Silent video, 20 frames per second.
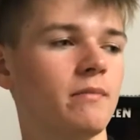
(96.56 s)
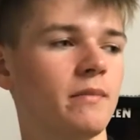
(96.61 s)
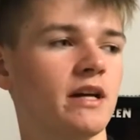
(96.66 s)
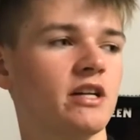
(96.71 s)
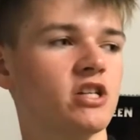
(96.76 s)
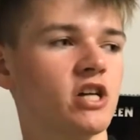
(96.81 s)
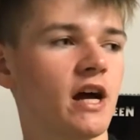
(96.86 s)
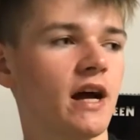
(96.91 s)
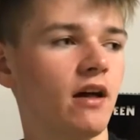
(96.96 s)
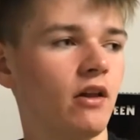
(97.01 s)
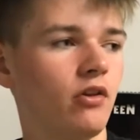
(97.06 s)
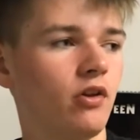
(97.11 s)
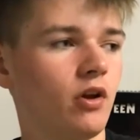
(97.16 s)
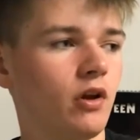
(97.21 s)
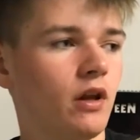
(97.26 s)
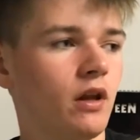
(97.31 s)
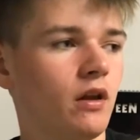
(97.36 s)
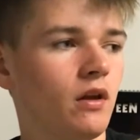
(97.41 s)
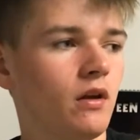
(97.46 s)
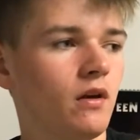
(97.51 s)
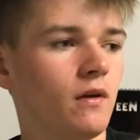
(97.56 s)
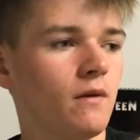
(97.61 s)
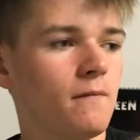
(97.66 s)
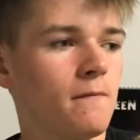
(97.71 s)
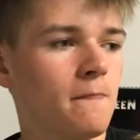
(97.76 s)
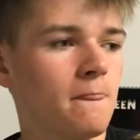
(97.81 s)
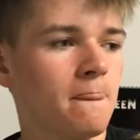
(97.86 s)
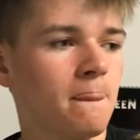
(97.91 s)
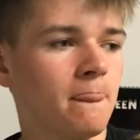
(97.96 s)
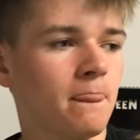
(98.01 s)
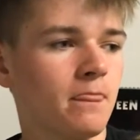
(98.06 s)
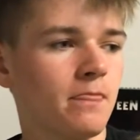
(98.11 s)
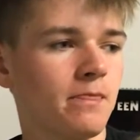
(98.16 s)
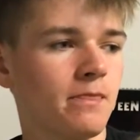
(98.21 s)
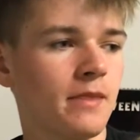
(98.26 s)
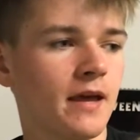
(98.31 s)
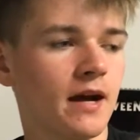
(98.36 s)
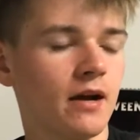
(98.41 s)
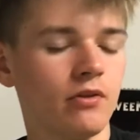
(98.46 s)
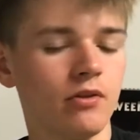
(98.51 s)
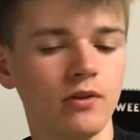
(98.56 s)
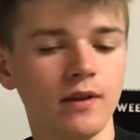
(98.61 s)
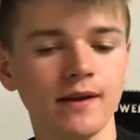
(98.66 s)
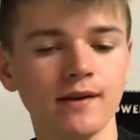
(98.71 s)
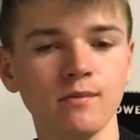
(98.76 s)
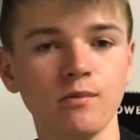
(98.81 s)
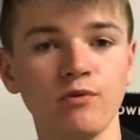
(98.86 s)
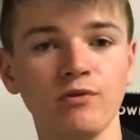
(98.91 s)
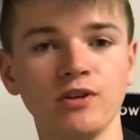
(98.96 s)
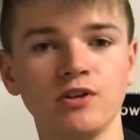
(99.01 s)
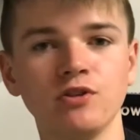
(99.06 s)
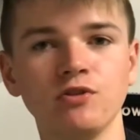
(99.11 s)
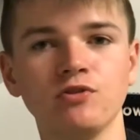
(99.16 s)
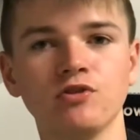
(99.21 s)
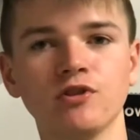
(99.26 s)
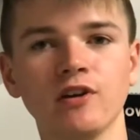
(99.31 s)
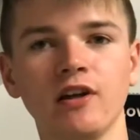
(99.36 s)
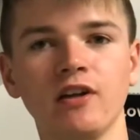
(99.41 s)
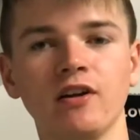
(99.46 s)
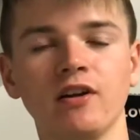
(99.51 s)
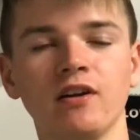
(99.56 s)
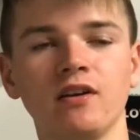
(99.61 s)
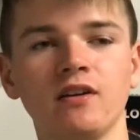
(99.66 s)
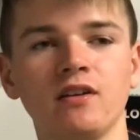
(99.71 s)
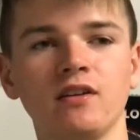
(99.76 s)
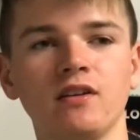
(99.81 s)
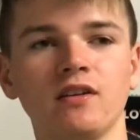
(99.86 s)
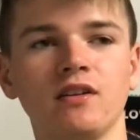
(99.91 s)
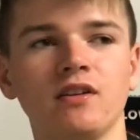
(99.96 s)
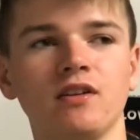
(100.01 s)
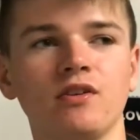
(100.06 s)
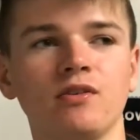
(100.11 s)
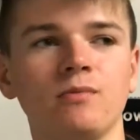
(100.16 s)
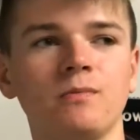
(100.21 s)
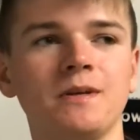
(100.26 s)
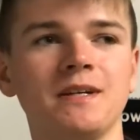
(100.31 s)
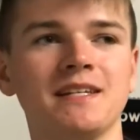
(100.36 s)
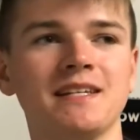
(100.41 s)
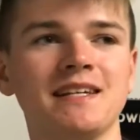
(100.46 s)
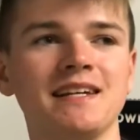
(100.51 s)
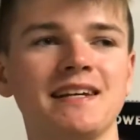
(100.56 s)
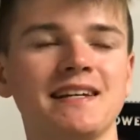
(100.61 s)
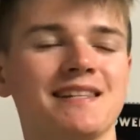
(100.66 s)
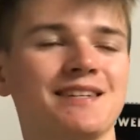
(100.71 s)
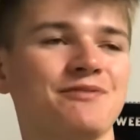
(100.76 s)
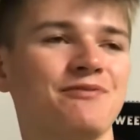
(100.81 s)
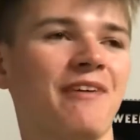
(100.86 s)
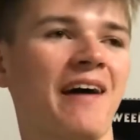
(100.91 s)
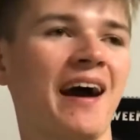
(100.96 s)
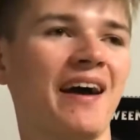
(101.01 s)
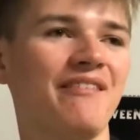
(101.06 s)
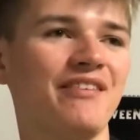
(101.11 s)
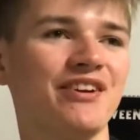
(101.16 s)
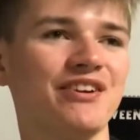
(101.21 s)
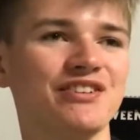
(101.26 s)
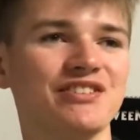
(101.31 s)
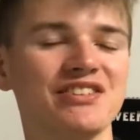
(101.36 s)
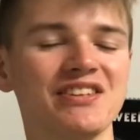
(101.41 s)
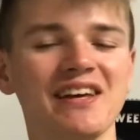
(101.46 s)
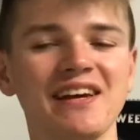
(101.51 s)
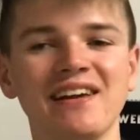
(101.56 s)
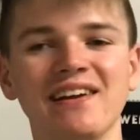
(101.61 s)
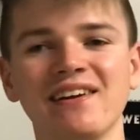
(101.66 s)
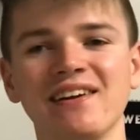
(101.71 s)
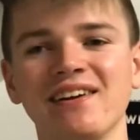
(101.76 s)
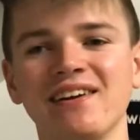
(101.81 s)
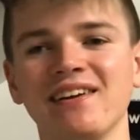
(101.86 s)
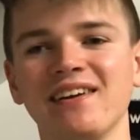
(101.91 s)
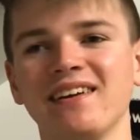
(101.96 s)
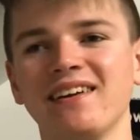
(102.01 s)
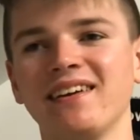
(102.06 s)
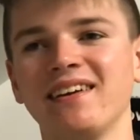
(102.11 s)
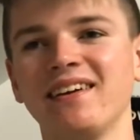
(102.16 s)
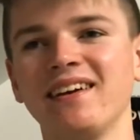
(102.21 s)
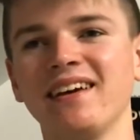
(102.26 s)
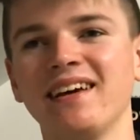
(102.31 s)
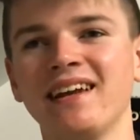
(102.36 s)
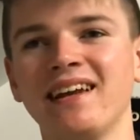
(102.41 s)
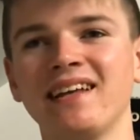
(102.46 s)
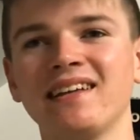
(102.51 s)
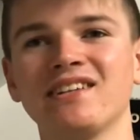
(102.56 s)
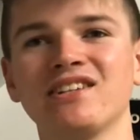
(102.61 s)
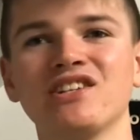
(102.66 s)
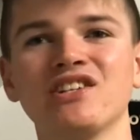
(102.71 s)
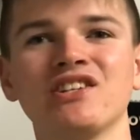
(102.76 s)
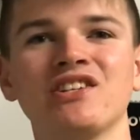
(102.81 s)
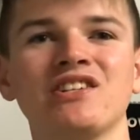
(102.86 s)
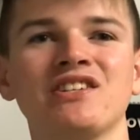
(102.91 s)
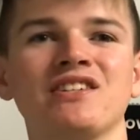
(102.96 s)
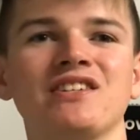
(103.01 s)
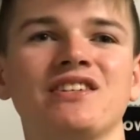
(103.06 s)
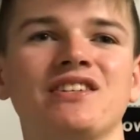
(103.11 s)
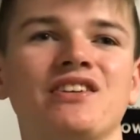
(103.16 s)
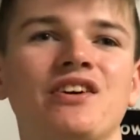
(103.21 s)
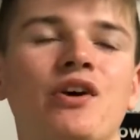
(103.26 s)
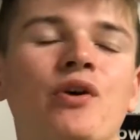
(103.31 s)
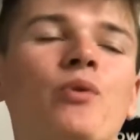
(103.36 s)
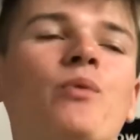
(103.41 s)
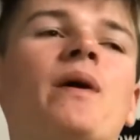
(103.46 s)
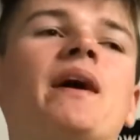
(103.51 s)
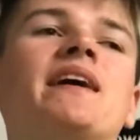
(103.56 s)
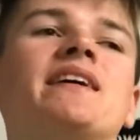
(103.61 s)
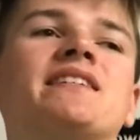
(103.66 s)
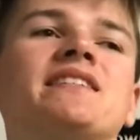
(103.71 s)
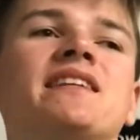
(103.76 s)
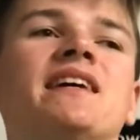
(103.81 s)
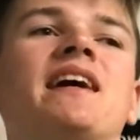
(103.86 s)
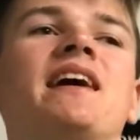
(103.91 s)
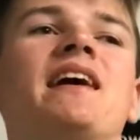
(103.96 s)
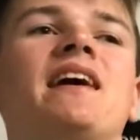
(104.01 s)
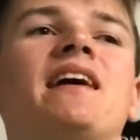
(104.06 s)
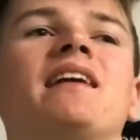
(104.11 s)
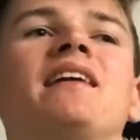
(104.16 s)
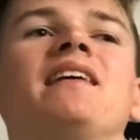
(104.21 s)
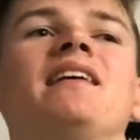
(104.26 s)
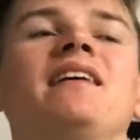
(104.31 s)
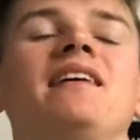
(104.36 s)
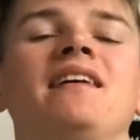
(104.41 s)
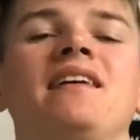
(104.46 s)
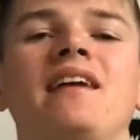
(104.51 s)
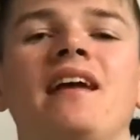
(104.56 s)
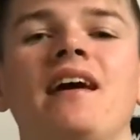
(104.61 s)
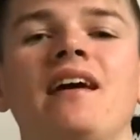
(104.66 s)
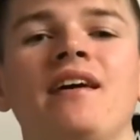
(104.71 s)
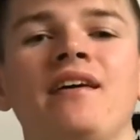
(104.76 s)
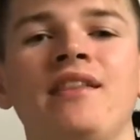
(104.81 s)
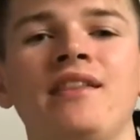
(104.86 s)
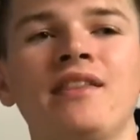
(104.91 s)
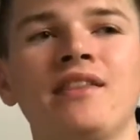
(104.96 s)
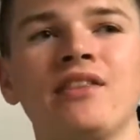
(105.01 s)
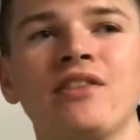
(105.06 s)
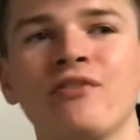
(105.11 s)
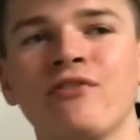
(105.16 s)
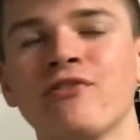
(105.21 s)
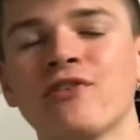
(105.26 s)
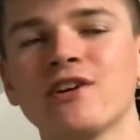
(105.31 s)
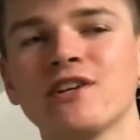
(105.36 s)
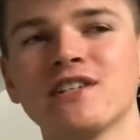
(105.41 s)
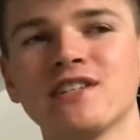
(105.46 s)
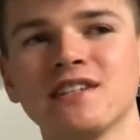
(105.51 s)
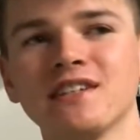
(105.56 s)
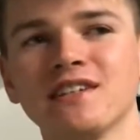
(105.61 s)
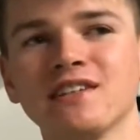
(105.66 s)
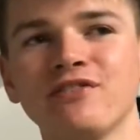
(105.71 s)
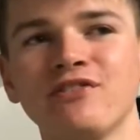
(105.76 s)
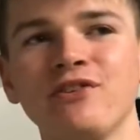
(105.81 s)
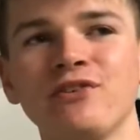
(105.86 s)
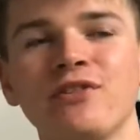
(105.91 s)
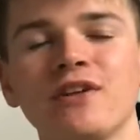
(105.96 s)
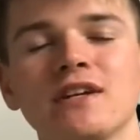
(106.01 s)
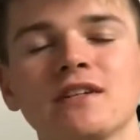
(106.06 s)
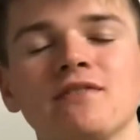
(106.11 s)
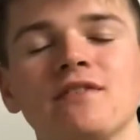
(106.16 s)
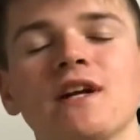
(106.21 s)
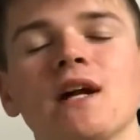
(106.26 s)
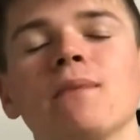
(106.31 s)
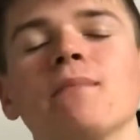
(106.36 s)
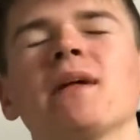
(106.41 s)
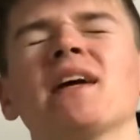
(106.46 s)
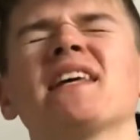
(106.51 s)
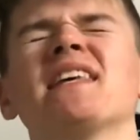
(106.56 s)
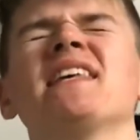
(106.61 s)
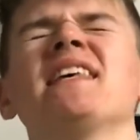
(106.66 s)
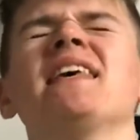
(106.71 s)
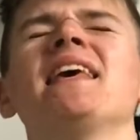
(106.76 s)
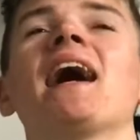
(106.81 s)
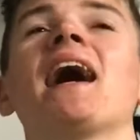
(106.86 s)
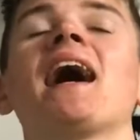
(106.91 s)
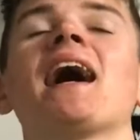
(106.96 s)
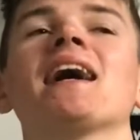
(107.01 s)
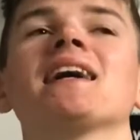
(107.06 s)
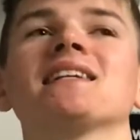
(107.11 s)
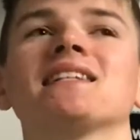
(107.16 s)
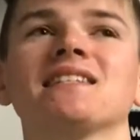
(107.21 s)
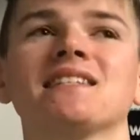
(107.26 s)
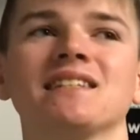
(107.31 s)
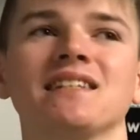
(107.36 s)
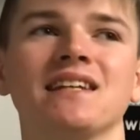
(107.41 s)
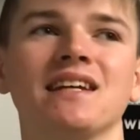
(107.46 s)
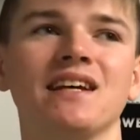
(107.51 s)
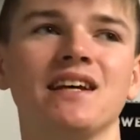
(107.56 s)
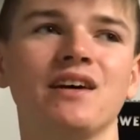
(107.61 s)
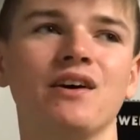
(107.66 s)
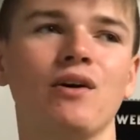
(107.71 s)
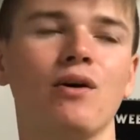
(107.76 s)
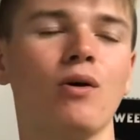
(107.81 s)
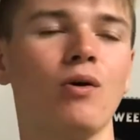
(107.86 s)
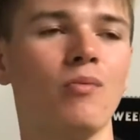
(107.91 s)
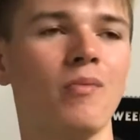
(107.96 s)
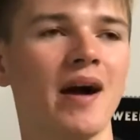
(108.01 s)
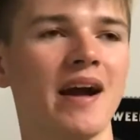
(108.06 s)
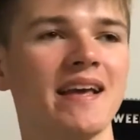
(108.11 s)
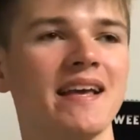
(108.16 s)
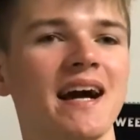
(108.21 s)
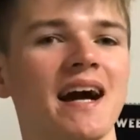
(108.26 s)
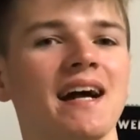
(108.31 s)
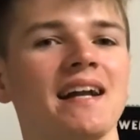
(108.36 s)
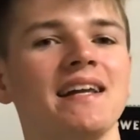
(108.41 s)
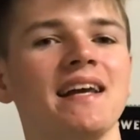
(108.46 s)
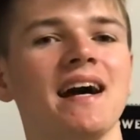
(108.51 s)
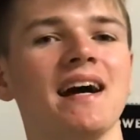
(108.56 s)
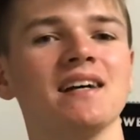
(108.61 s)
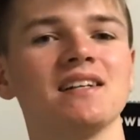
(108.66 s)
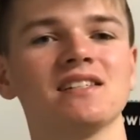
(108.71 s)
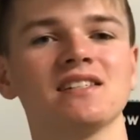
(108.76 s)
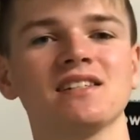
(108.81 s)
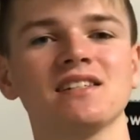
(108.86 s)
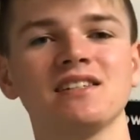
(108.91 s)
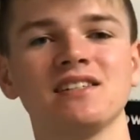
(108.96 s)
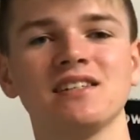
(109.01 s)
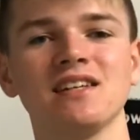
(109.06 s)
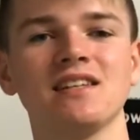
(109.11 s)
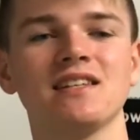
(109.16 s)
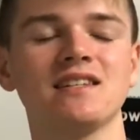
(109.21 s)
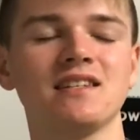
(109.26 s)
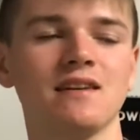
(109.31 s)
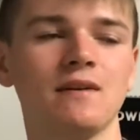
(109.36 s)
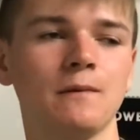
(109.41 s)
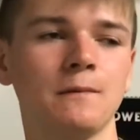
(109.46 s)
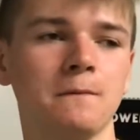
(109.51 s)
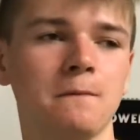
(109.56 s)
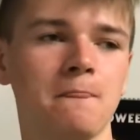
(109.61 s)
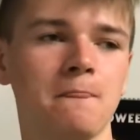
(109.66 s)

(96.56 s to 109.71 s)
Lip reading: my childhood. Now the Lego Movie 2 trailer, we see it's 5 years later, and it's just a wasteland. And the first few things of it, I'm like, yes, oh my god, yes, because